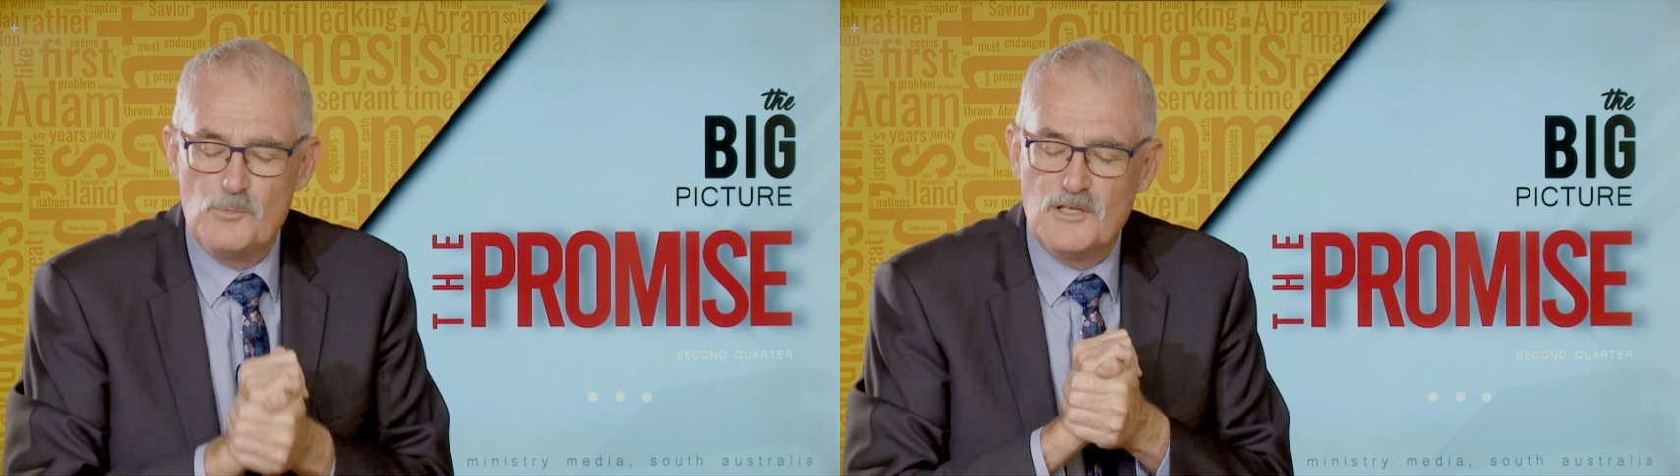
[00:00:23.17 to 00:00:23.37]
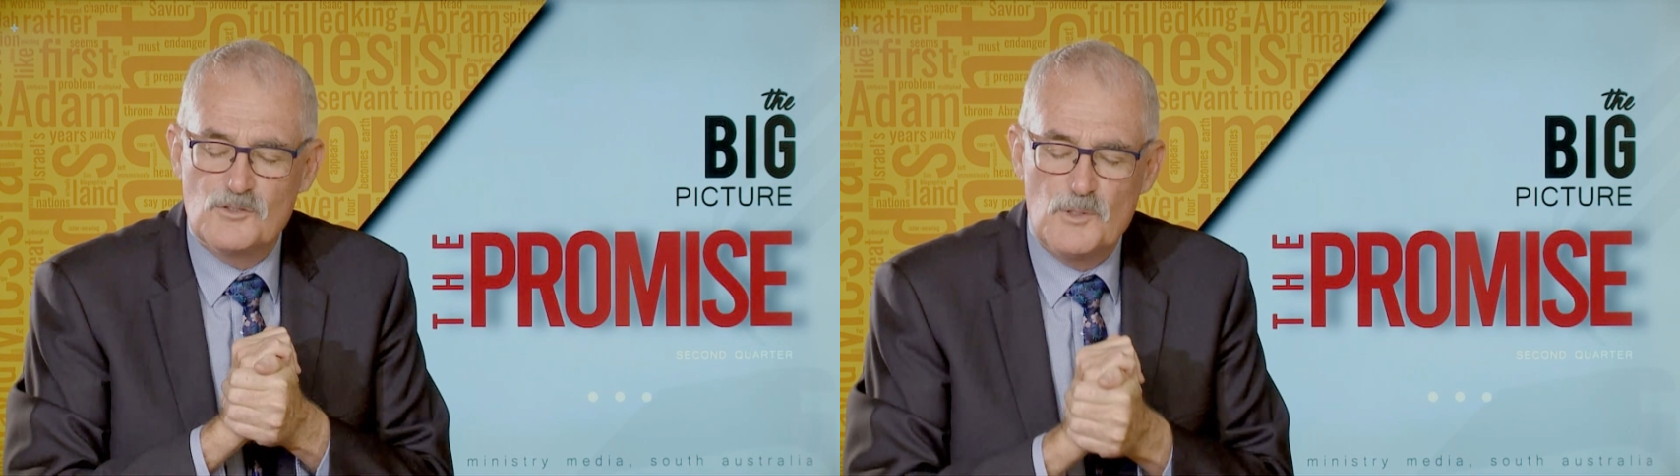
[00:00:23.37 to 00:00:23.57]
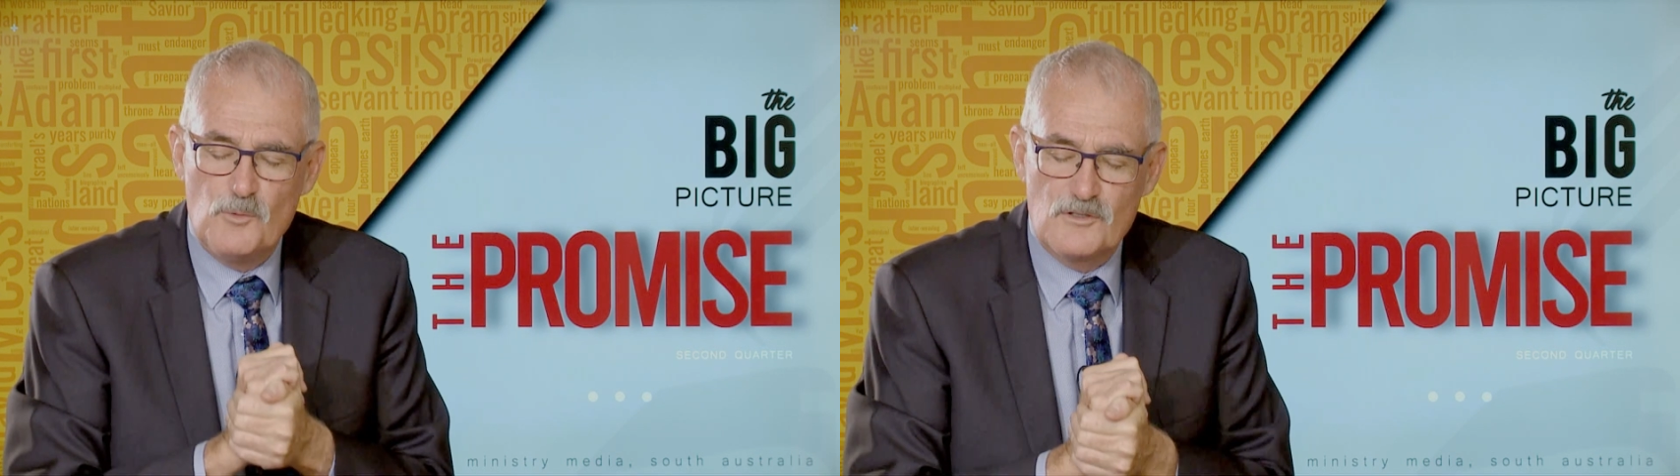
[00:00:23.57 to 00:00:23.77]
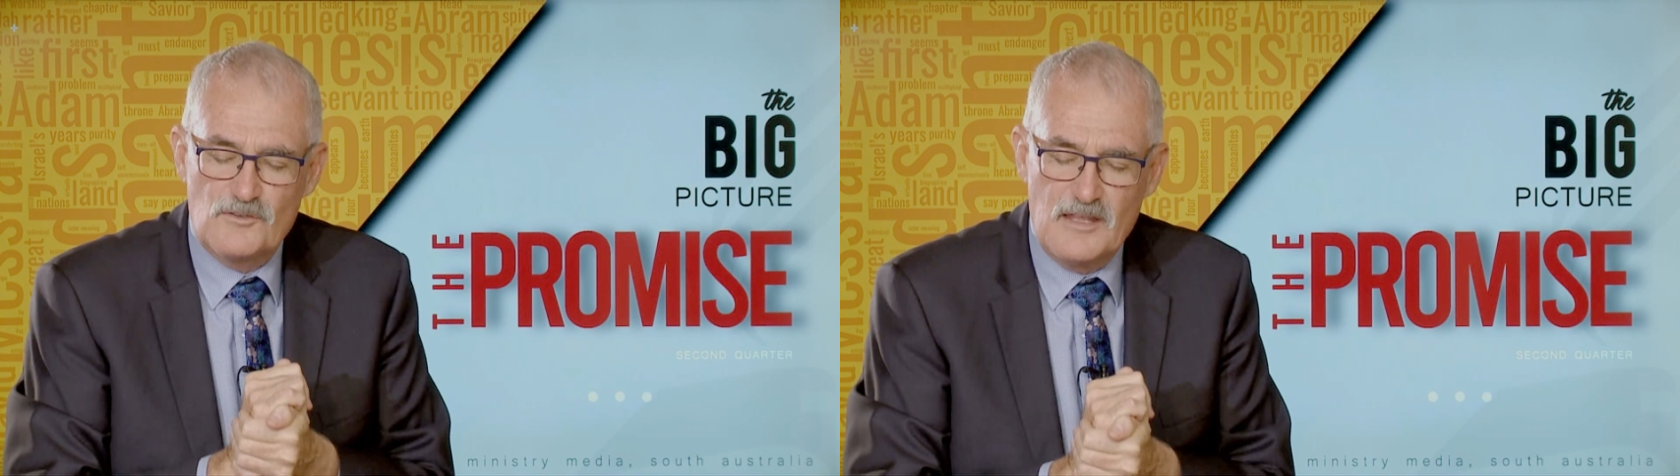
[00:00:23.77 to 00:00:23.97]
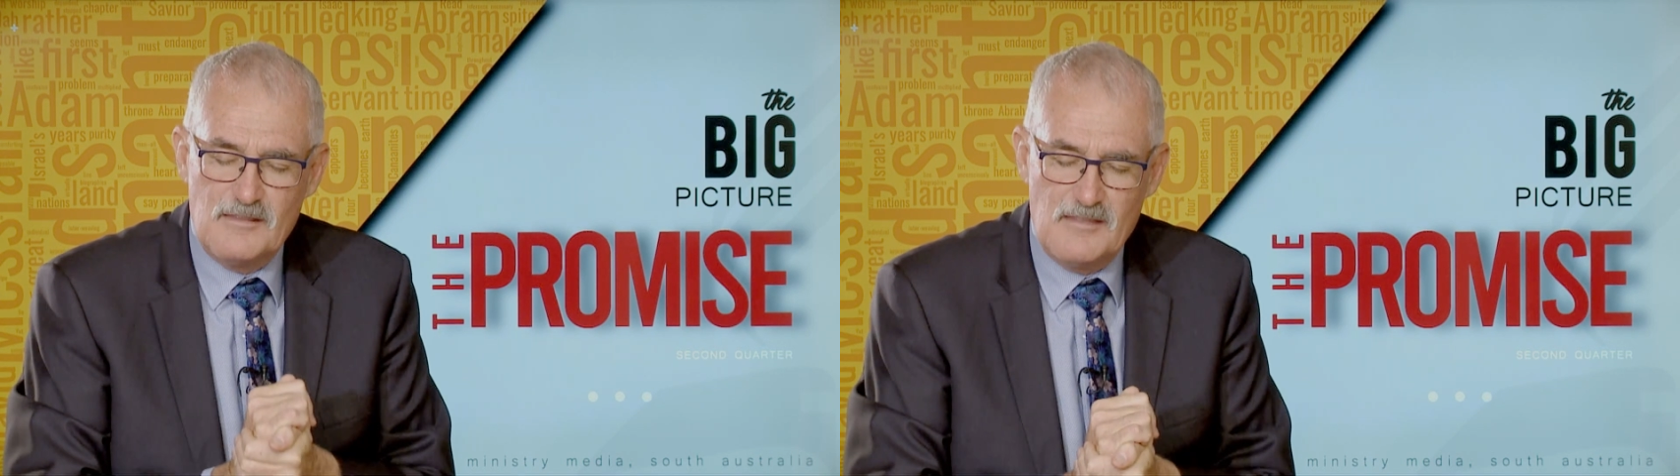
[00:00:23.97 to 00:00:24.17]
because we want to
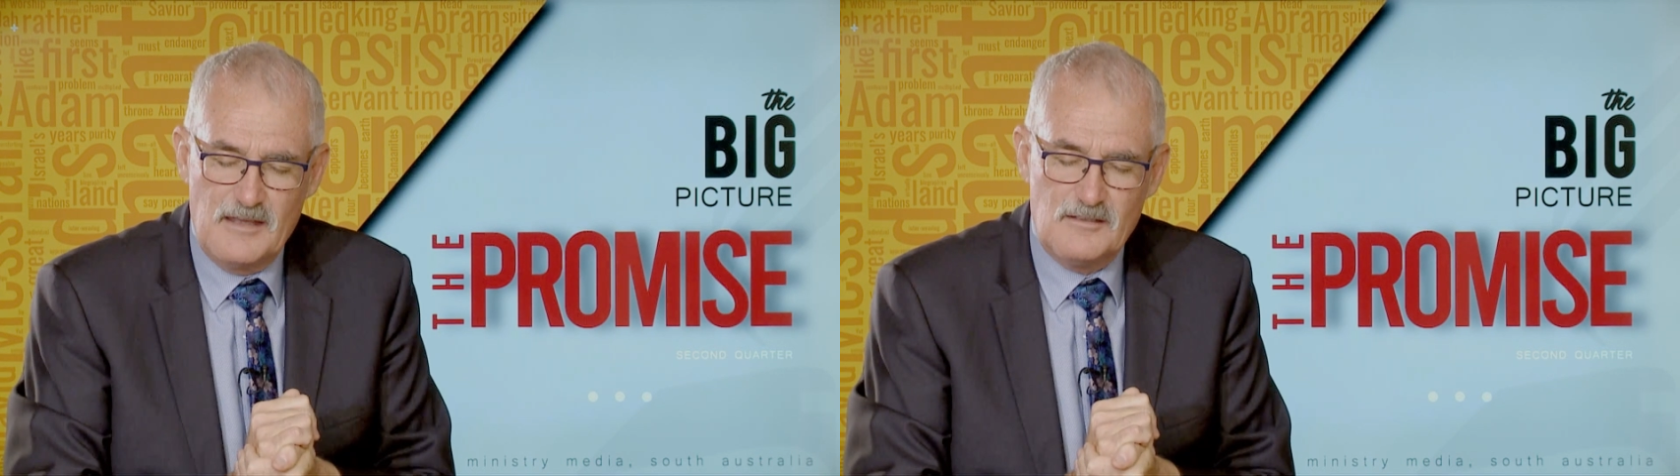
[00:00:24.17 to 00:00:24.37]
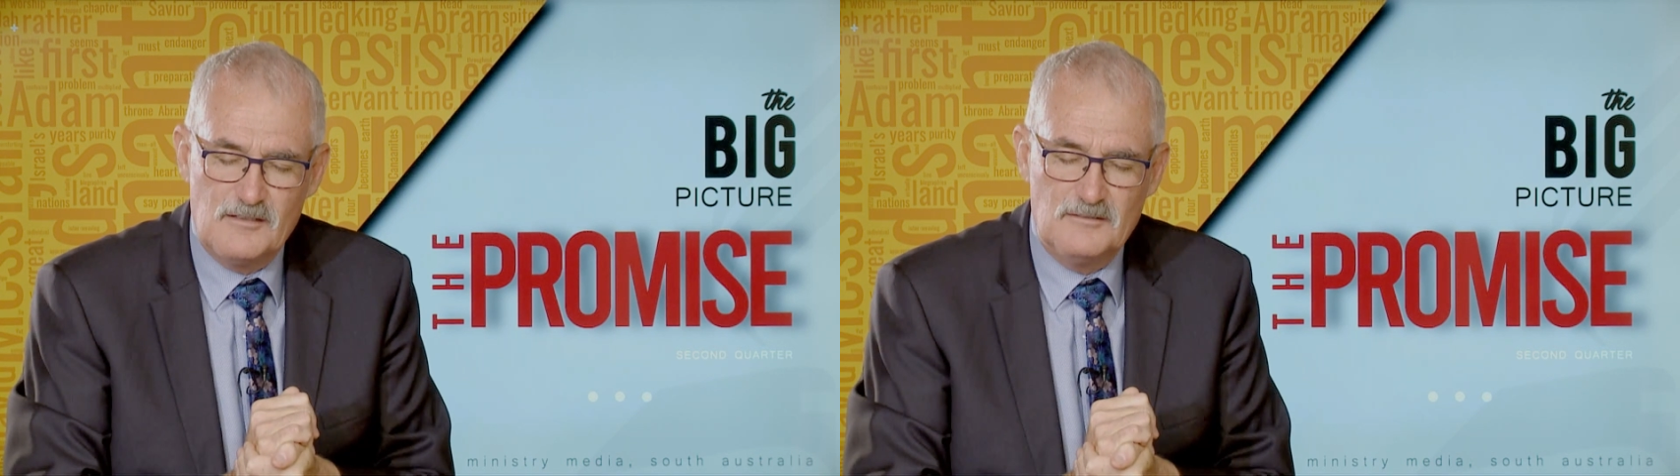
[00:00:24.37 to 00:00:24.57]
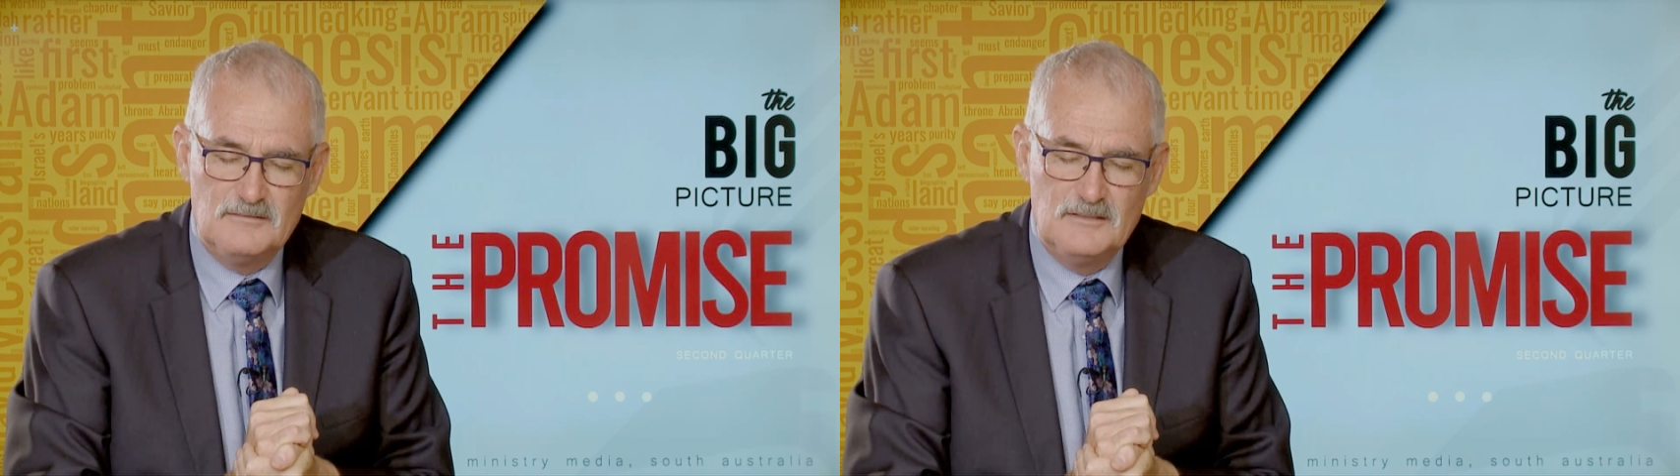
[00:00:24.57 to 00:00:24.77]
say thank you